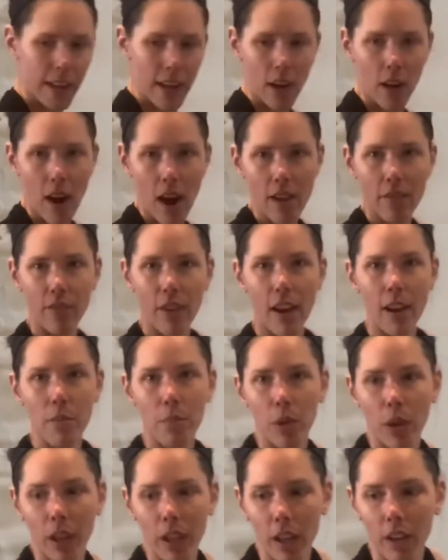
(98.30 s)
I find
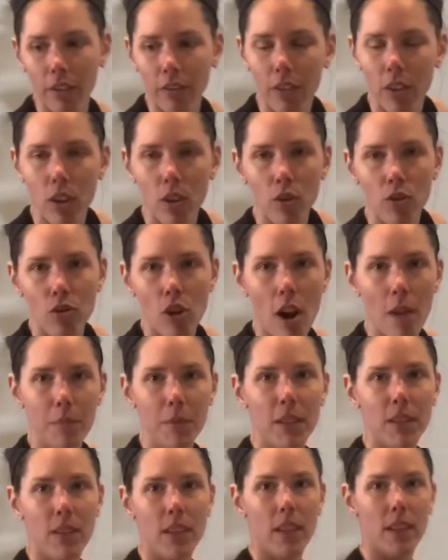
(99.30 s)
putting a few drops
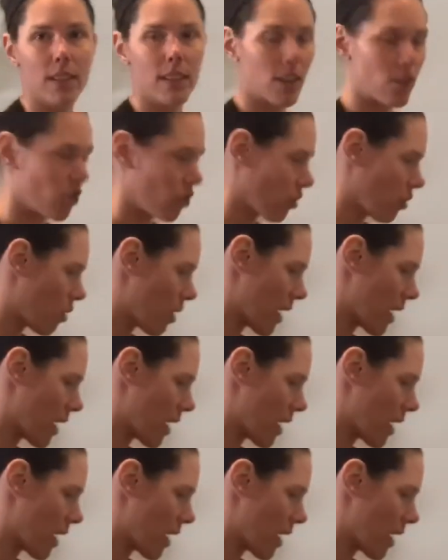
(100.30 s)
of the essential